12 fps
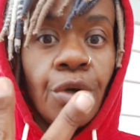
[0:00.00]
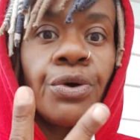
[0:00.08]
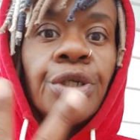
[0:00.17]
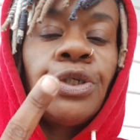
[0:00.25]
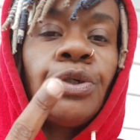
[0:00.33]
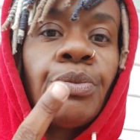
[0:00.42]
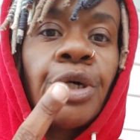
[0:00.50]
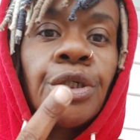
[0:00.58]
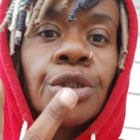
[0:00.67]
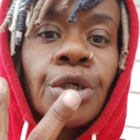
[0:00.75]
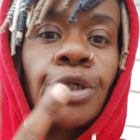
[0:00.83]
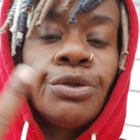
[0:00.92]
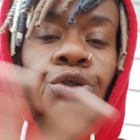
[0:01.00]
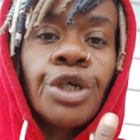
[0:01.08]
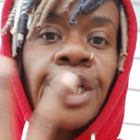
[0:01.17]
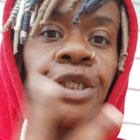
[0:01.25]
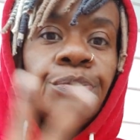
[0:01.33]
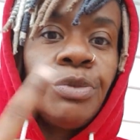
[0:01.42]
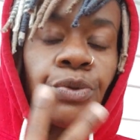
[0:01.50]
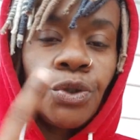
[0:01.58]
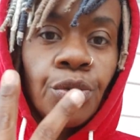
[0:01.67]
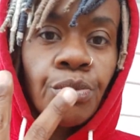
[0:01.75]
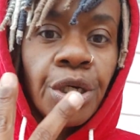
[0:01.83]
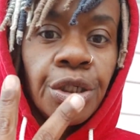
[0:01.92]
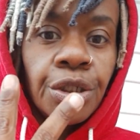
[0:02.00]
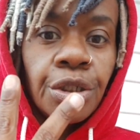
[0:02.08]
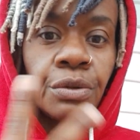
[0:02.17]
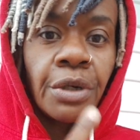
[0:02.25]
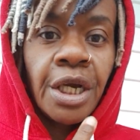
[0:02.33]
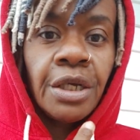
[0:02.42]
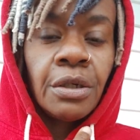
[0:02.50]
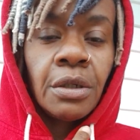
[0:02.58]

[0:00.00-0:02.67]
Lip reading: on too much, or you transmute too much, right?